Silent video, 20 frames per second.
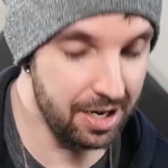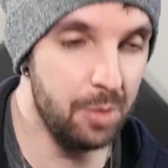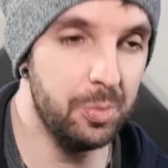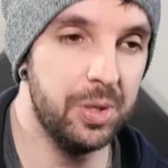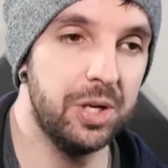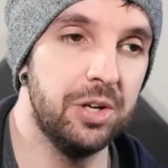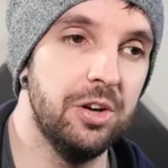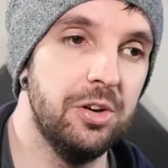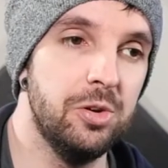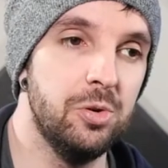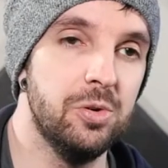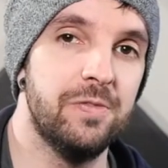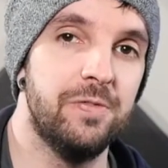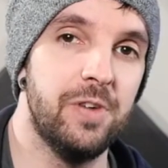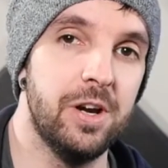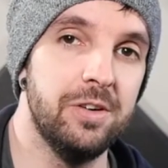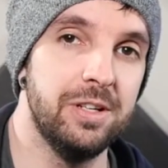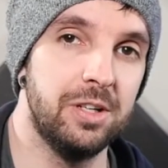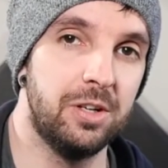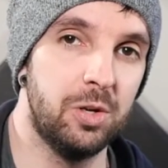and we're going to do a
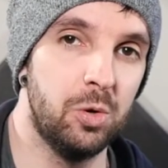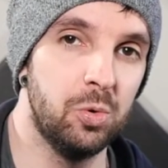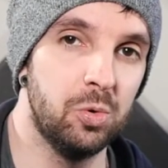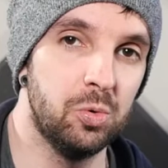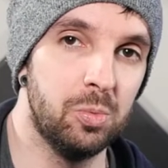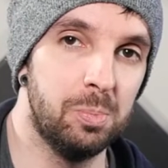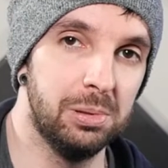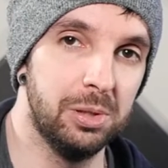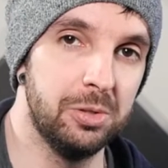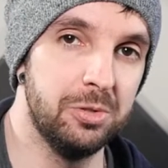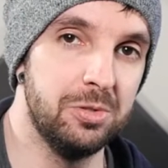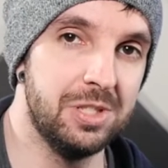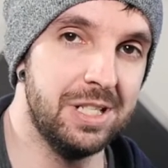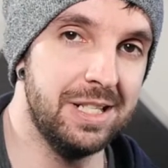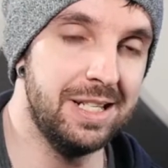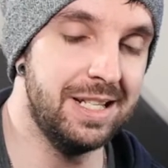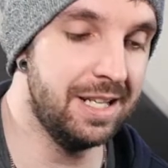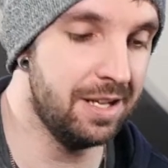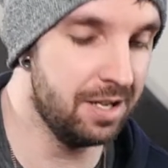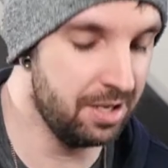very cool
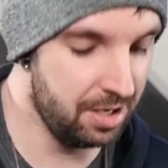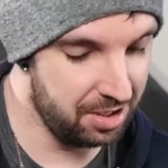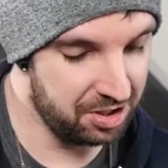bluesy